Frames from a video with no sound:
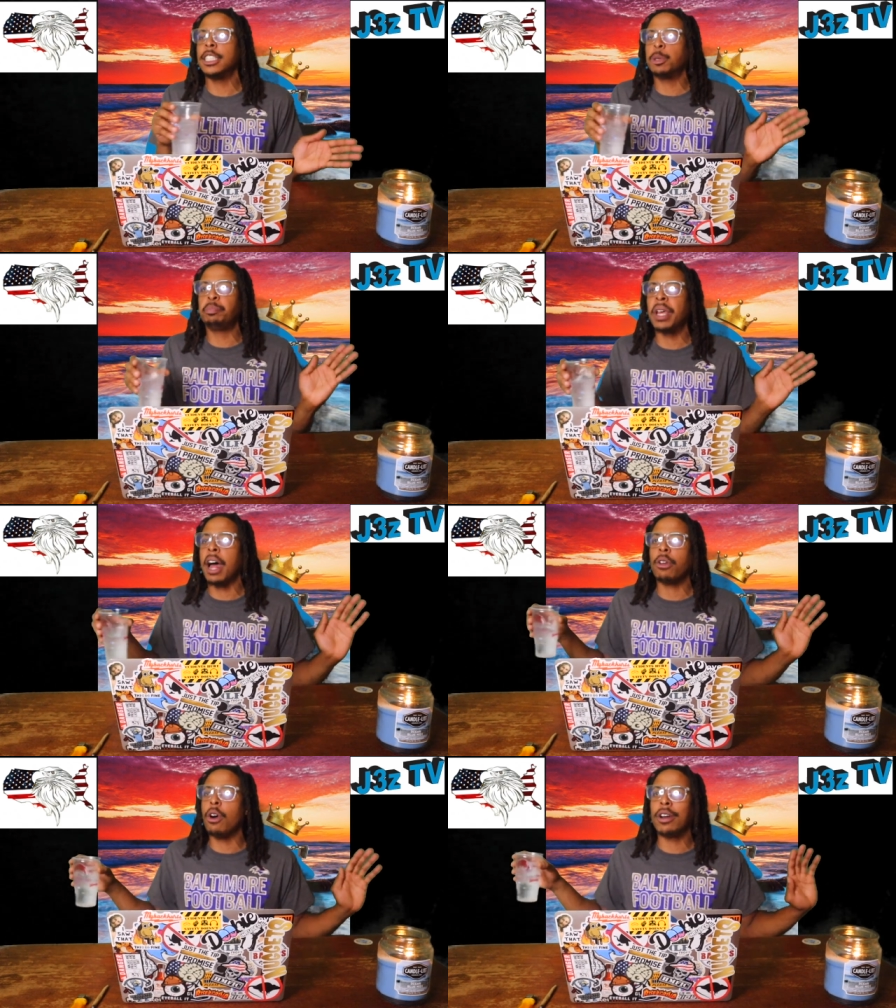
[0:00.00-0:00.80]
to spit
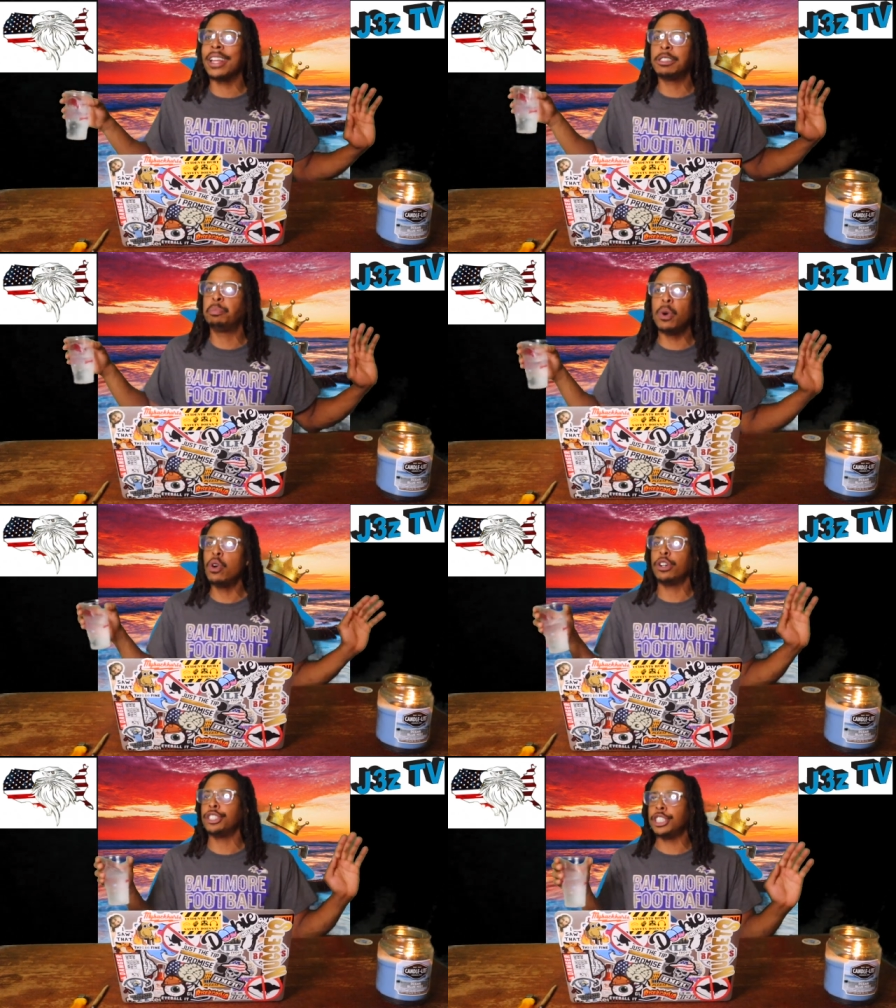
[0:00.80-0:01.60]
out all this
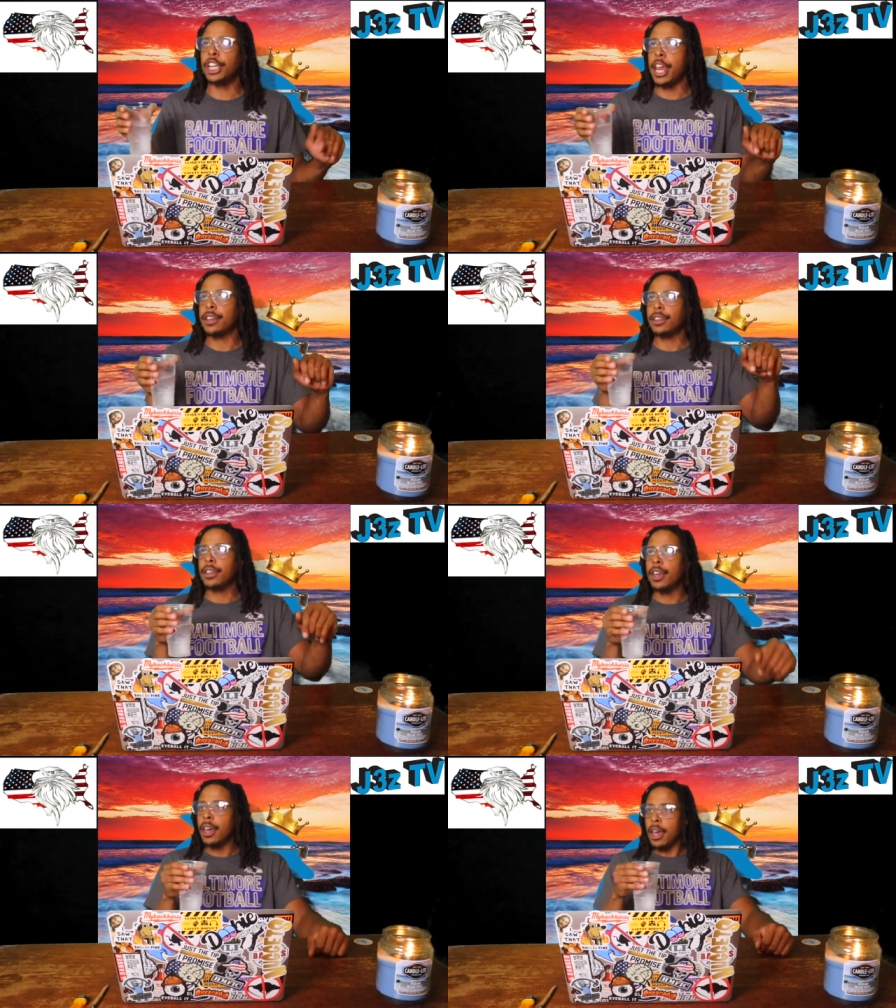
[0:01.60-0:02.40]
bullshit.
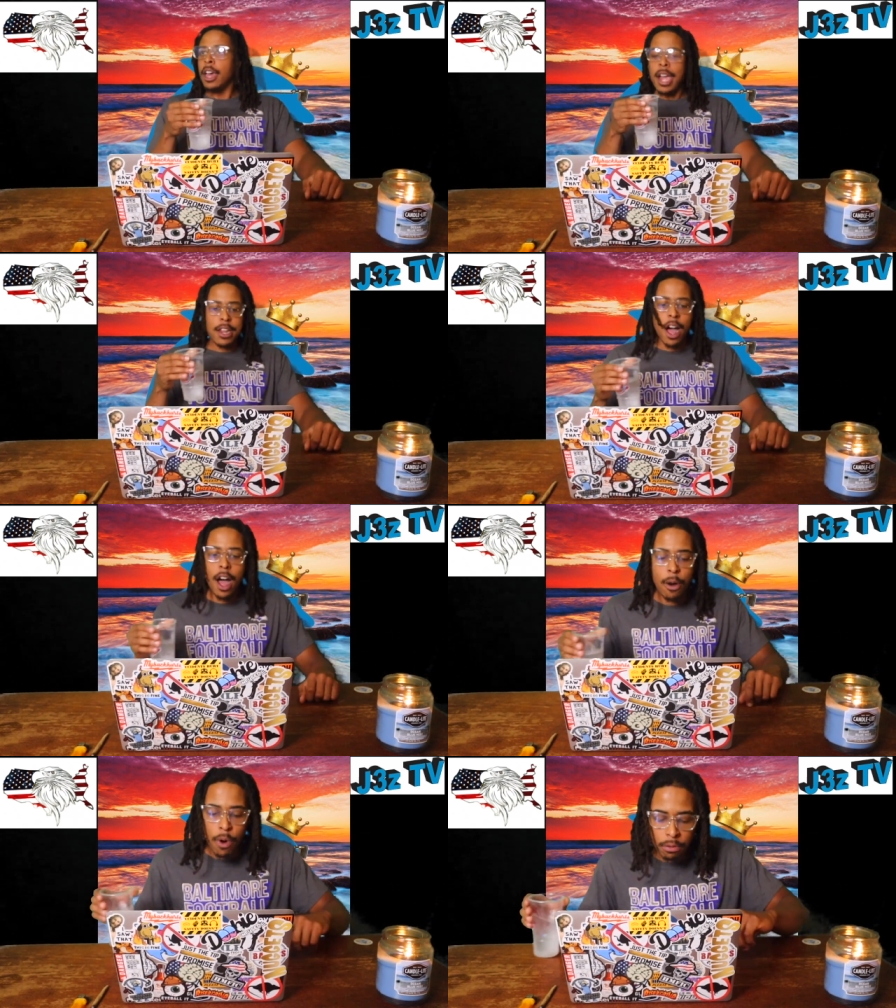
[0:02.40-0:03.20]

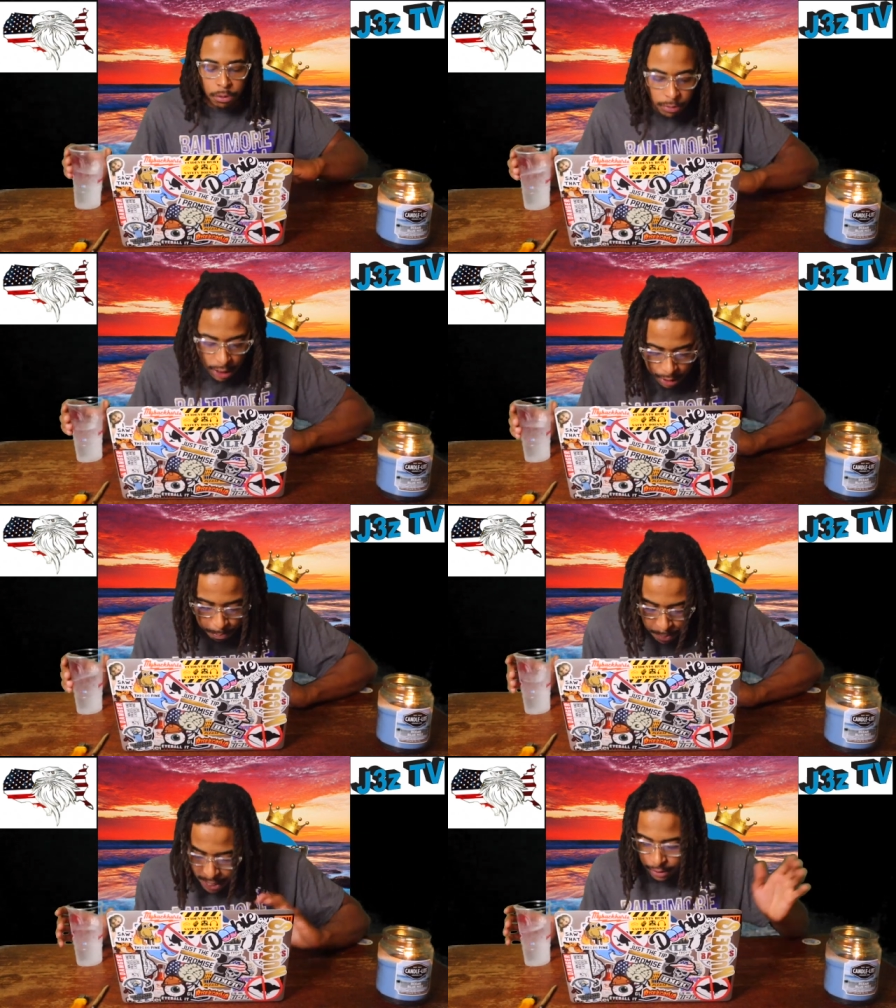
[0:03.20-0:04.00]
Y'all want this
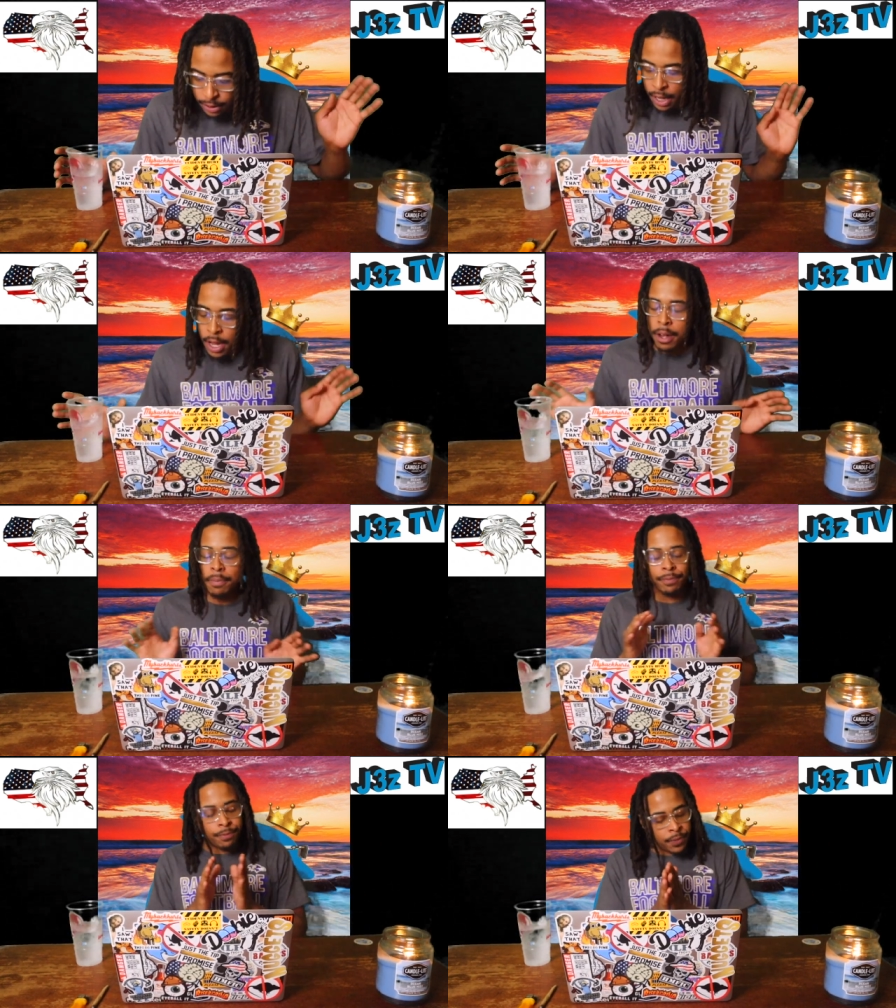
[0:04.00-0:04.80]
bitch.
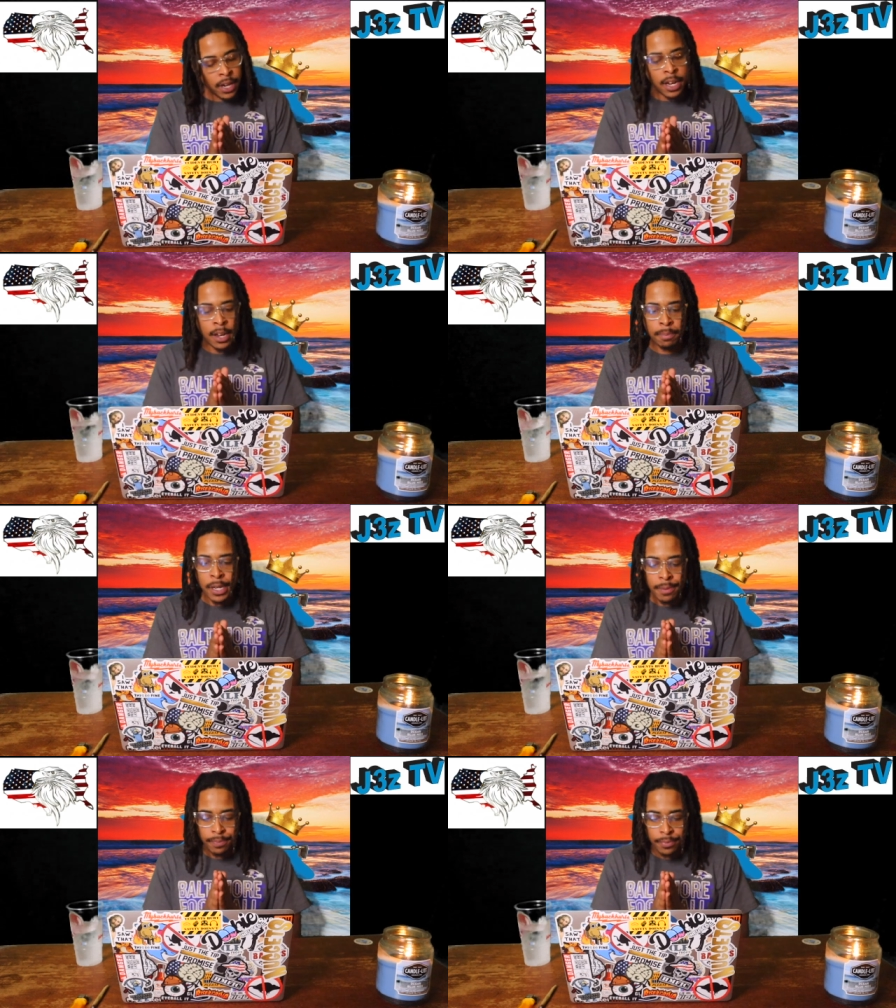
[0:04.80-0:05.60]
Forgive
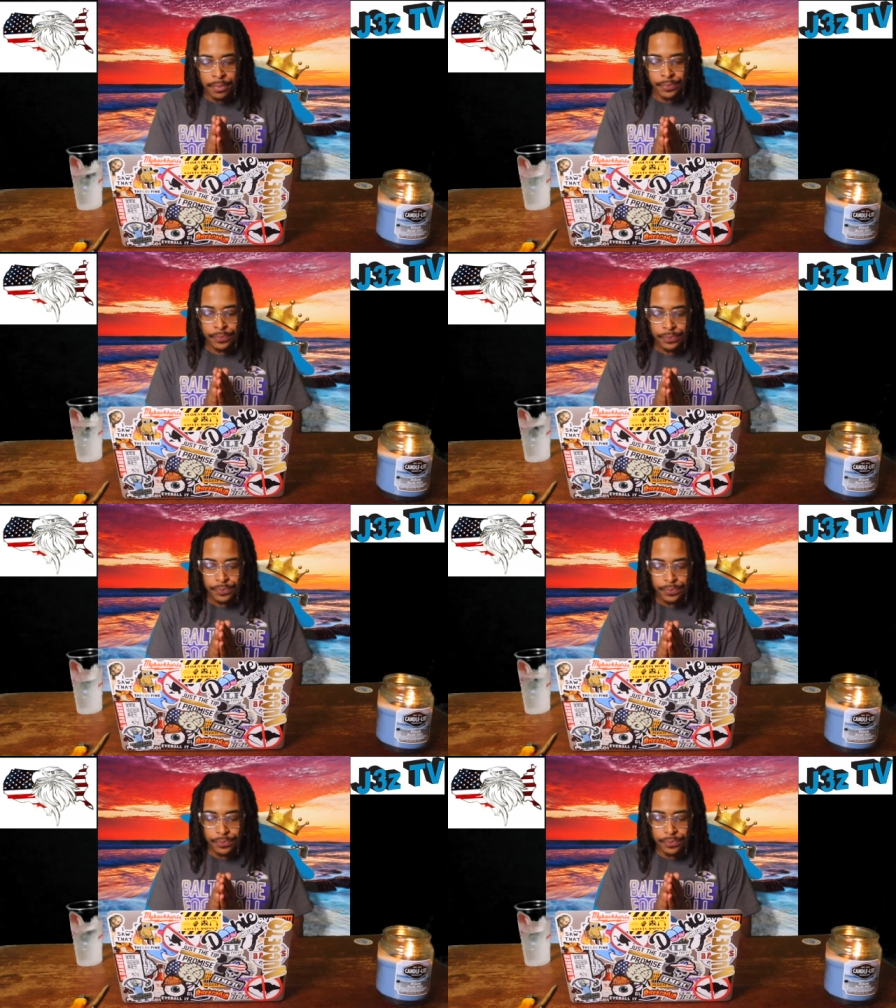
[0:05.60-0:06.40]
me.
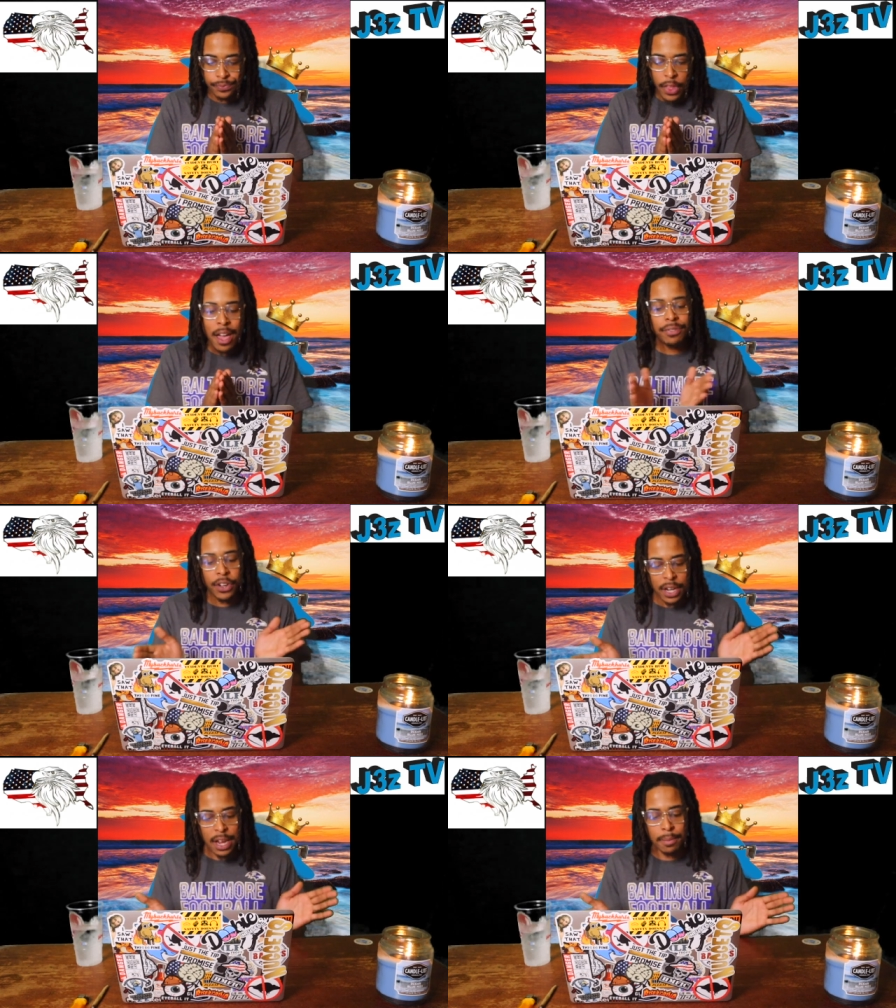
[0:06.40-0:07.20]

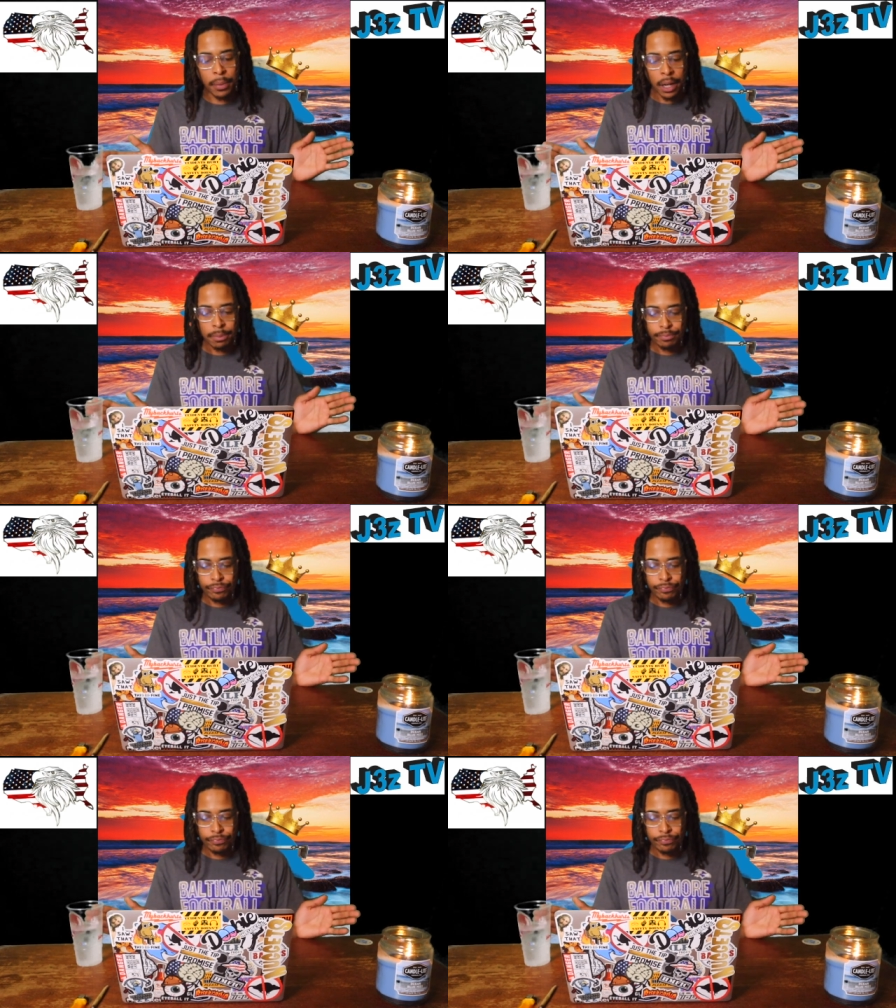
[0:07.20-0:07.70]
Forgive me.